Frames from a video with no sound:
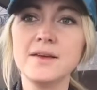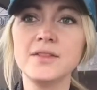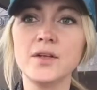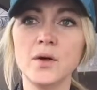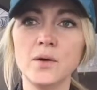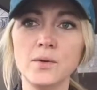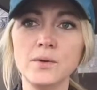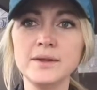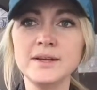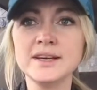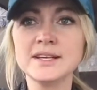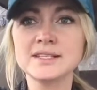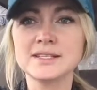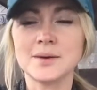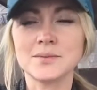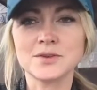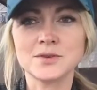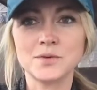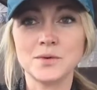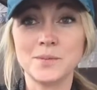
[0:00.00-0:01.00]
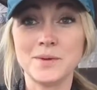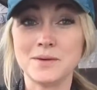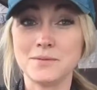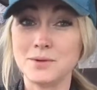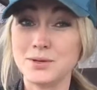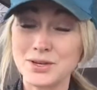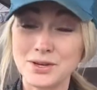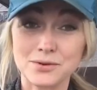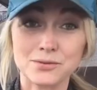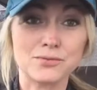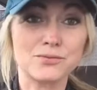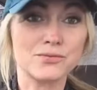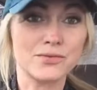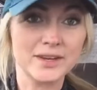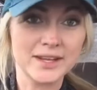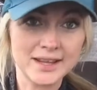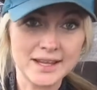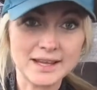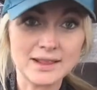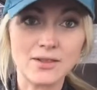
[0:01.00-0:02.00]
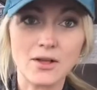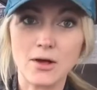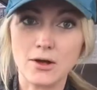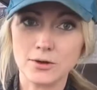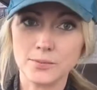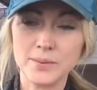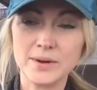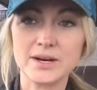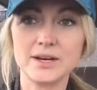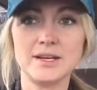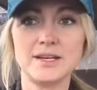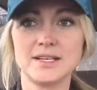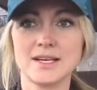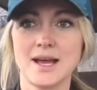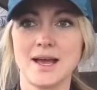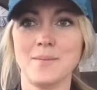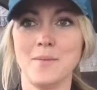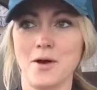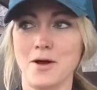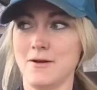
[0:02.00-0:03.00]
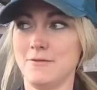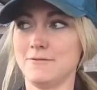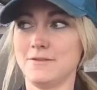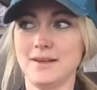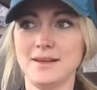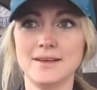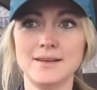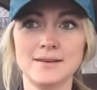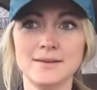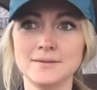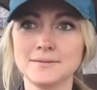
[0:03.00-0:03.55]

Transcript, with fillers: The only exception would be if you took a really long period of time off, like,